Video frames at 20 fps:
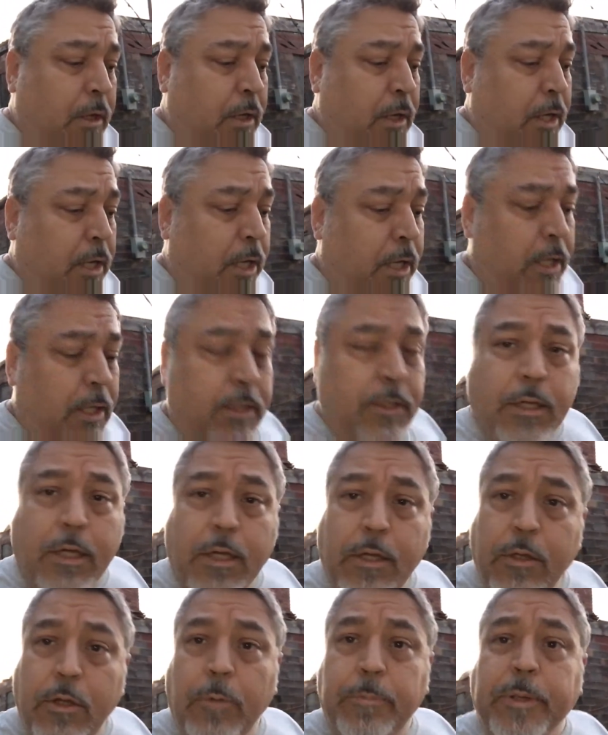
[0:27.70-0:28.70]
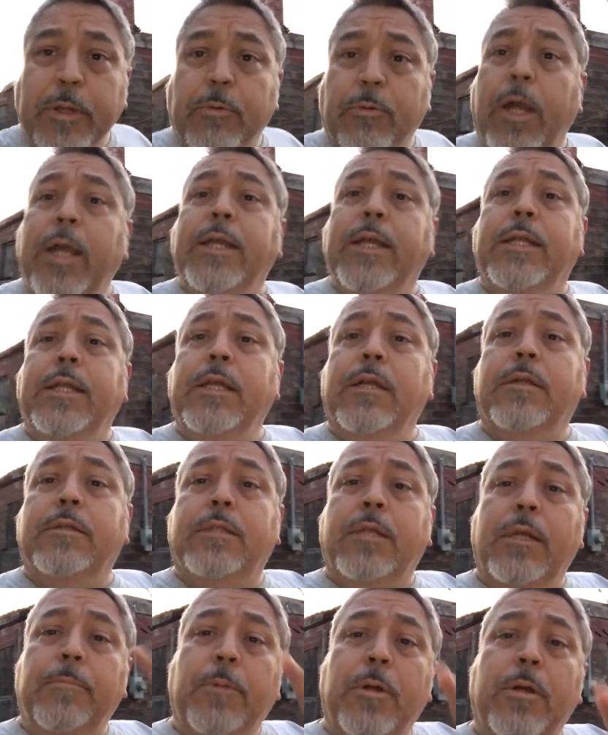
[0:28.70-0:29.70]
And it'll be right here
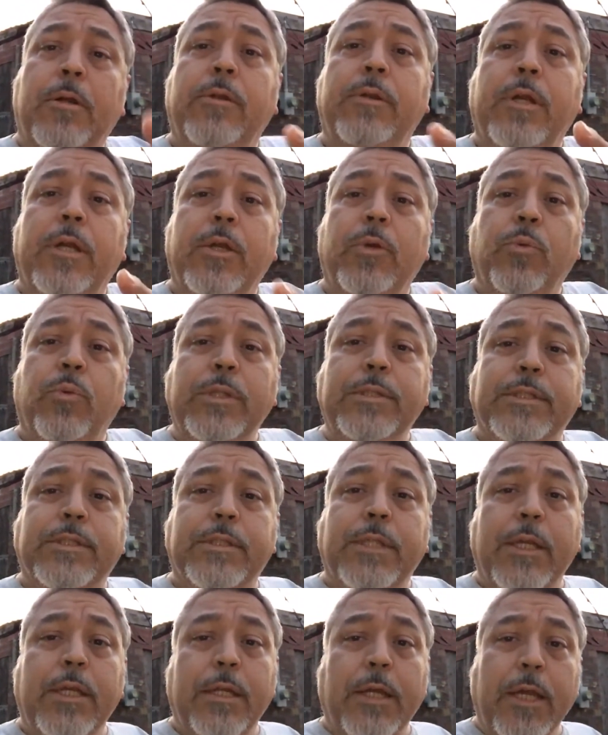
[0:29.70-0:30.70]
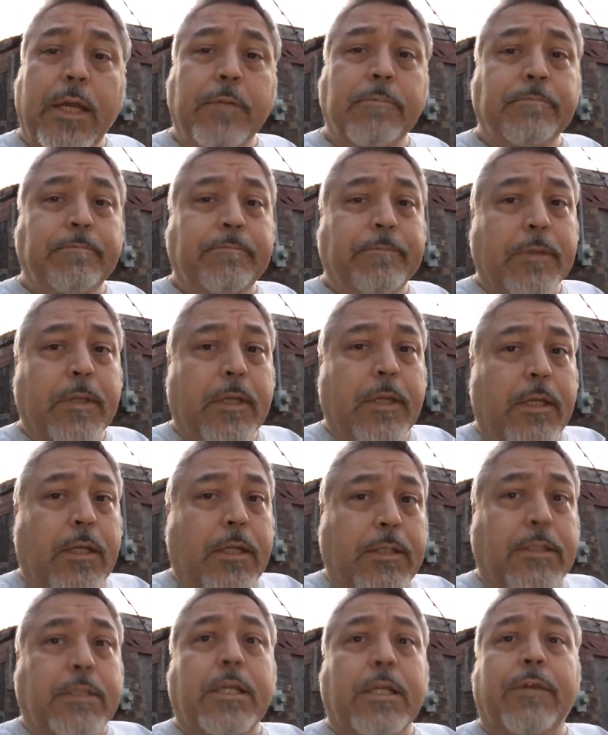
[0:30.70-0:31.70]
tomorrow night, Wednesday night,
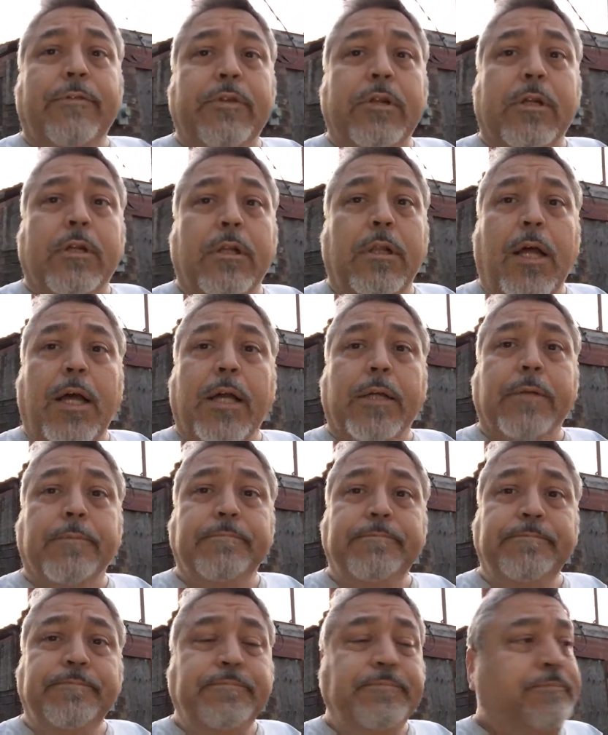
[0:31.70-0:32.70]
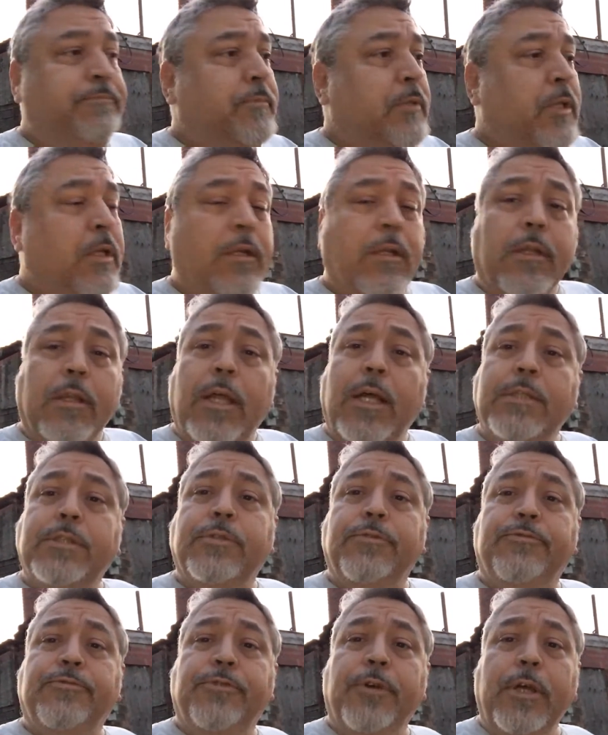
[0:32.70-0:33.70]
7 o'clock.
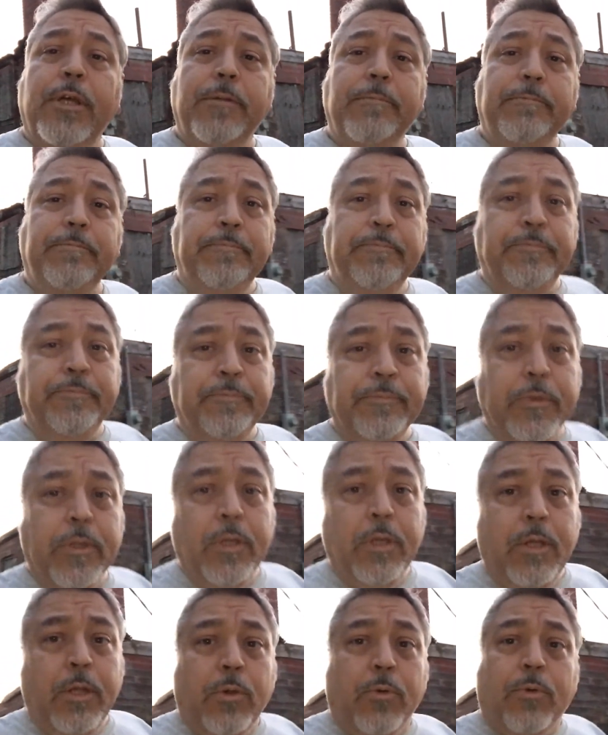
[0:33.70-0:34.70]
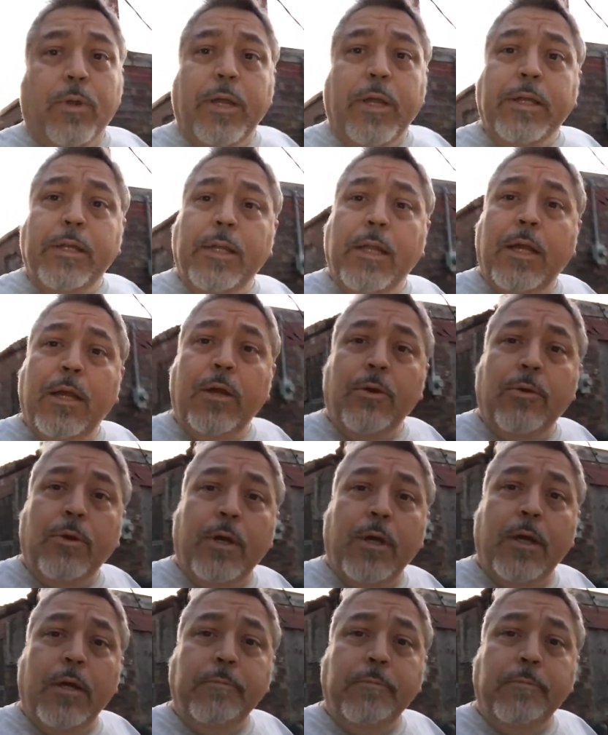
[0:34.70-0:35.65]
Lots of fun. Right now,